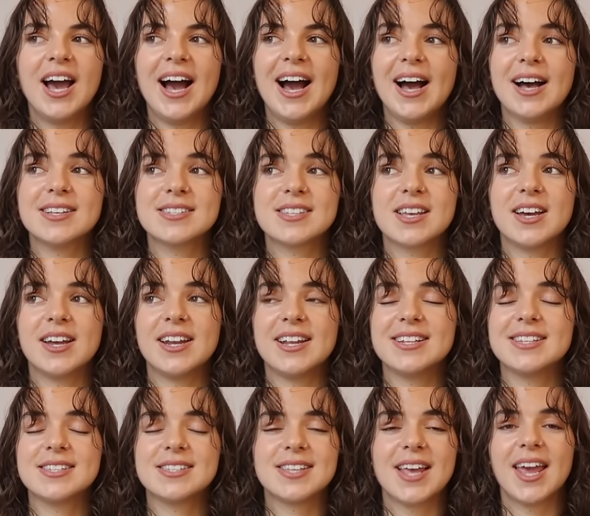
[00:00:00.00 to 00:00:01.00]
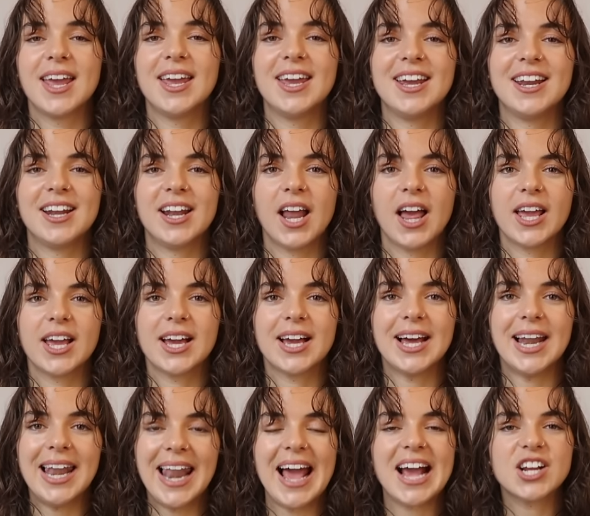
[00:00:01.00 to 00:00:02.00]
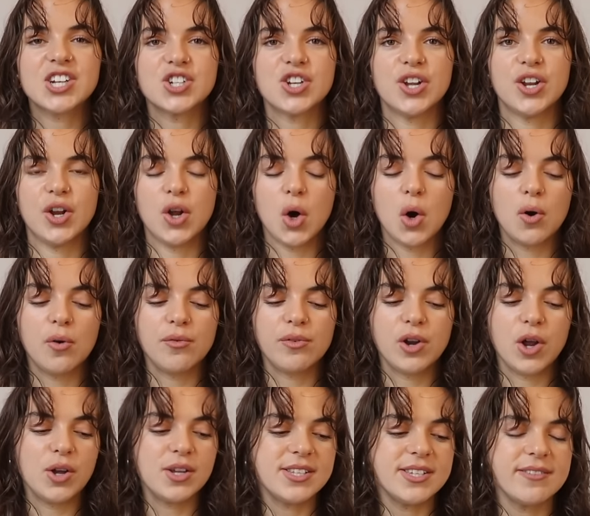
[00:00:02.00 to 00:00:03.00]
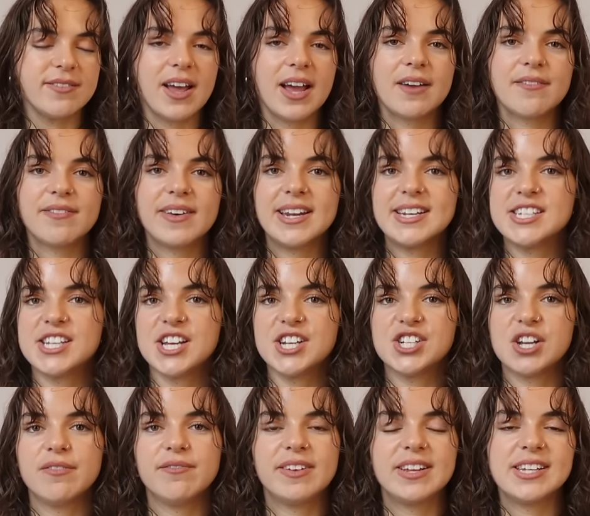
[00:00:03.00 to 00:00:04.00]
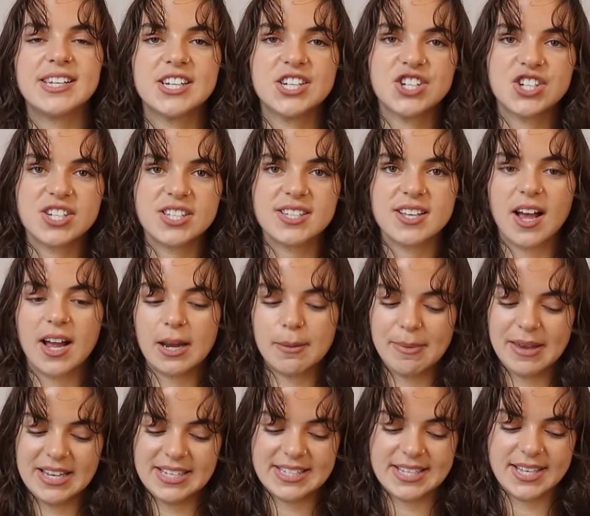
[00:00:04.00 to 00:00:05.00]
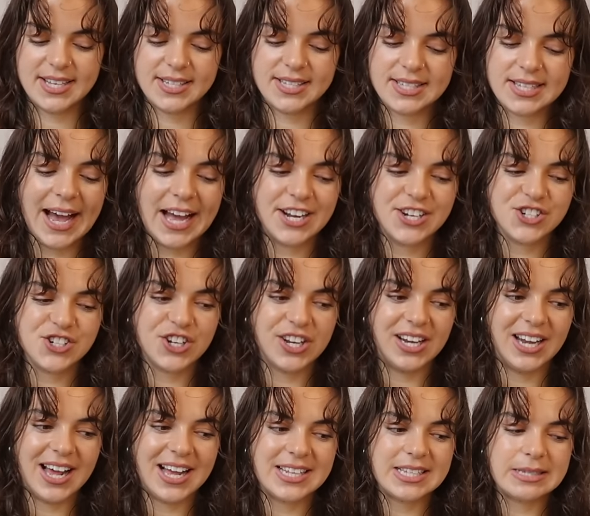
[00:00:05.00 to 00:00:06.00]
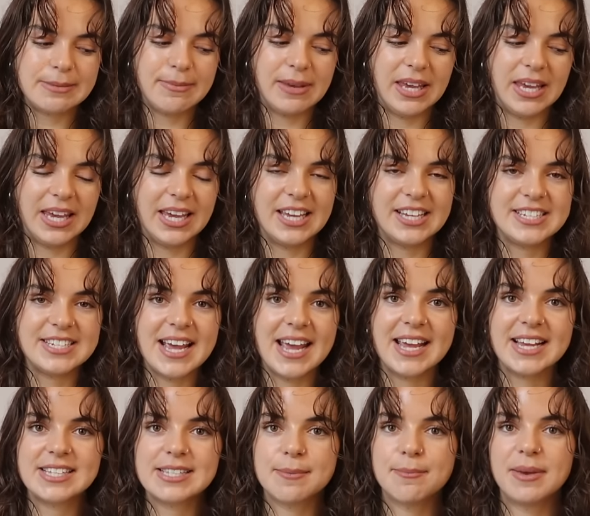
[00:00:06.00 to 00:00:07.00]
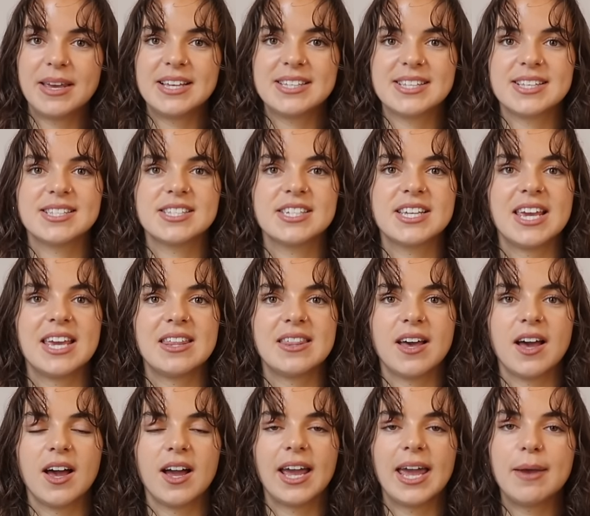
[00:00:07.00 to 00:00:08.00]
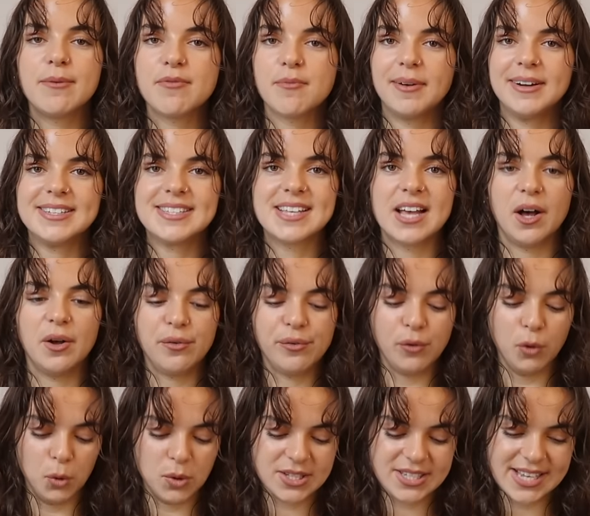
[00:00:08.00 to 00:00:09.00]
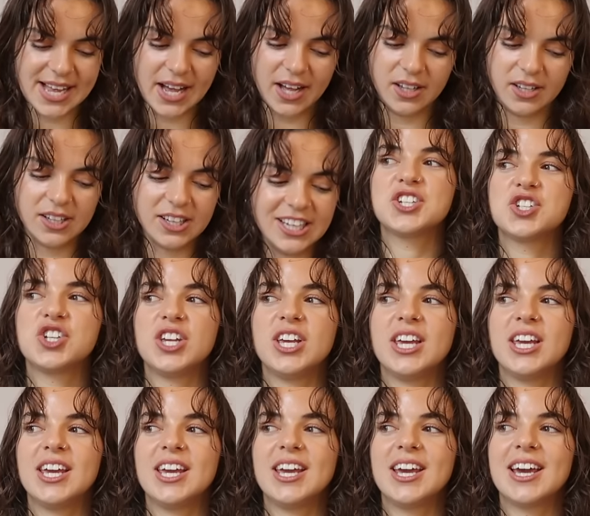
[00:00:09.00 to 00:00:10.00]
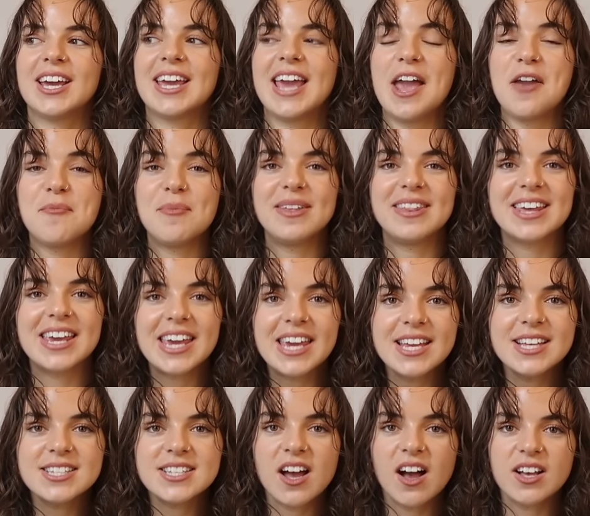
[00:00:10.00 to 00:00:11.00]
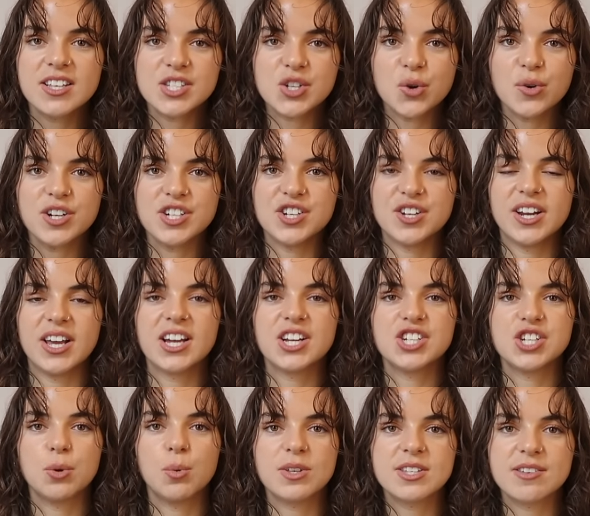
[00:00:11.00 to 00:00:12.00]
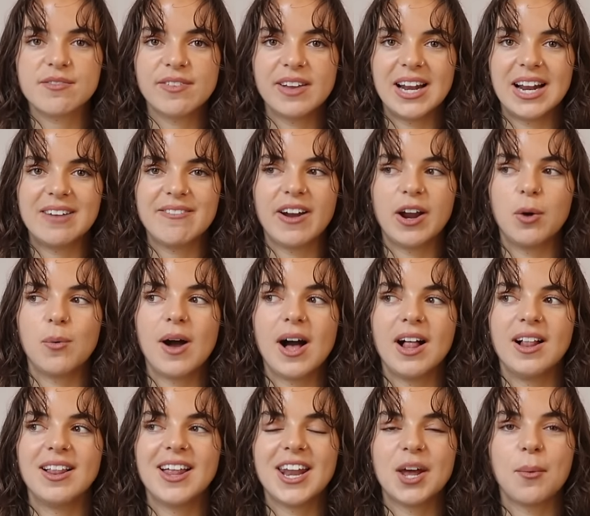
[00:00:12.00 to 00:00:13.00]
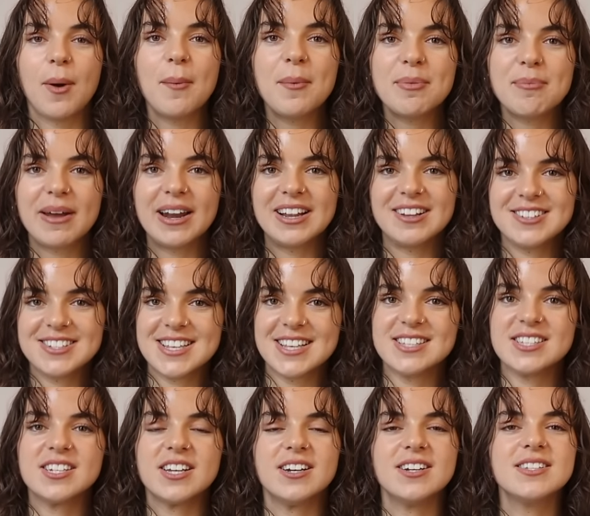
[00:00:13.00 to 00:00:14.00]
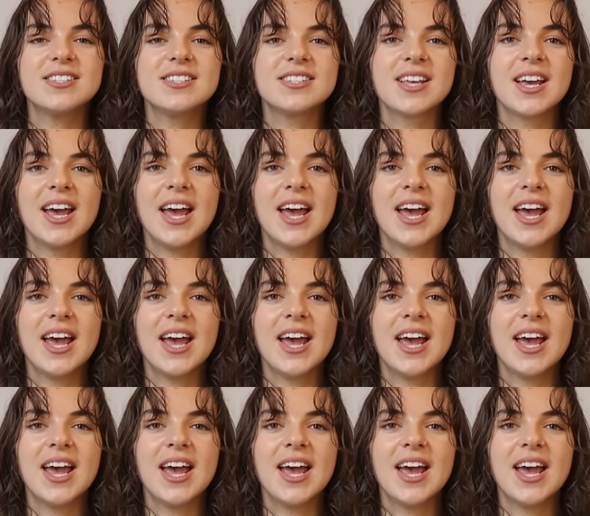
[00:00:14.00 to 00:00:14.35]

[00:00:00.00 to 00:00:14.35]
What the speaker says: has an insane like collection of loads of like vintage and vintage designer pieces, and she lets me take some pieces to either keep for myself or sell. She gave me the keys to her storage unit because she wasn't feeling very well, and I went with my little sisters,